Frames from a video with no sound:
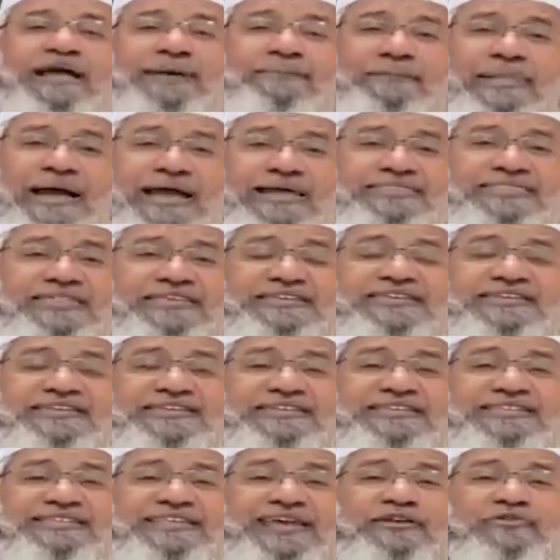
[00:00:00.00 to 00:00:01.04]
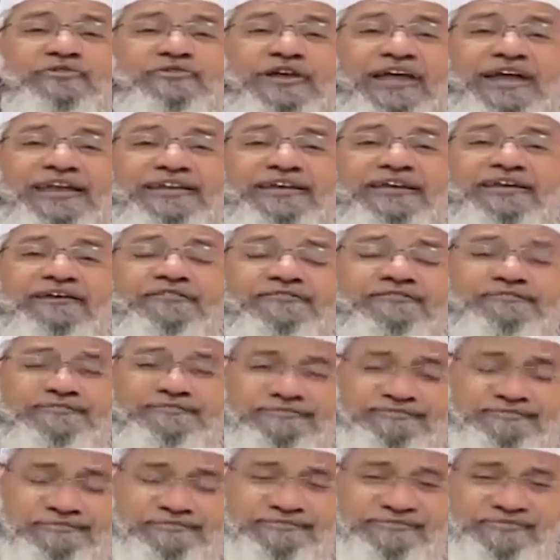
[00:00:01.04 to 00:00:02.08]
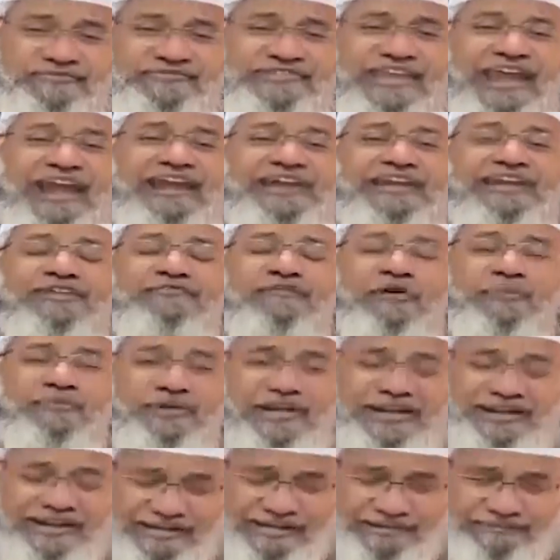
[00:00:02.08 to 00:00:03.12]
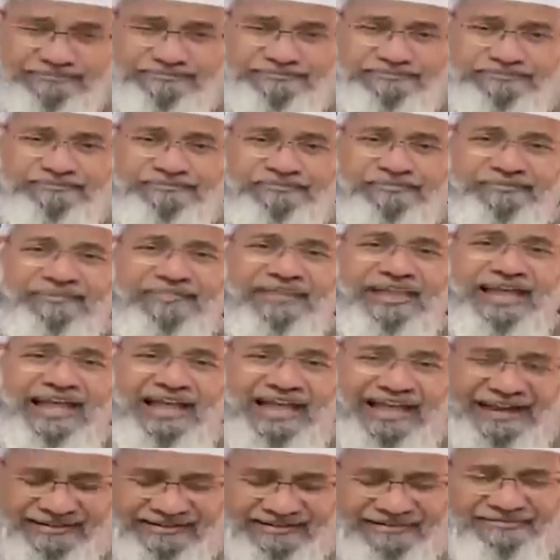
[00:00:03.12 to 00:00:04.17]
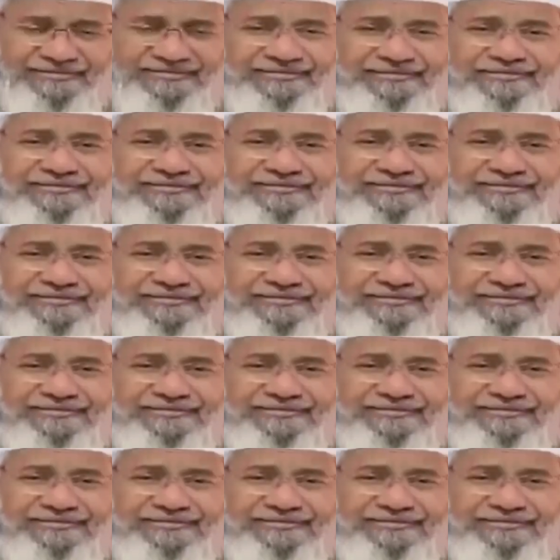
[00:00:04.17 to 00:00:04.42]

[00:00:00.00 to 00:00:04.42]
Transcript: my suggestion that you can give charity from your income and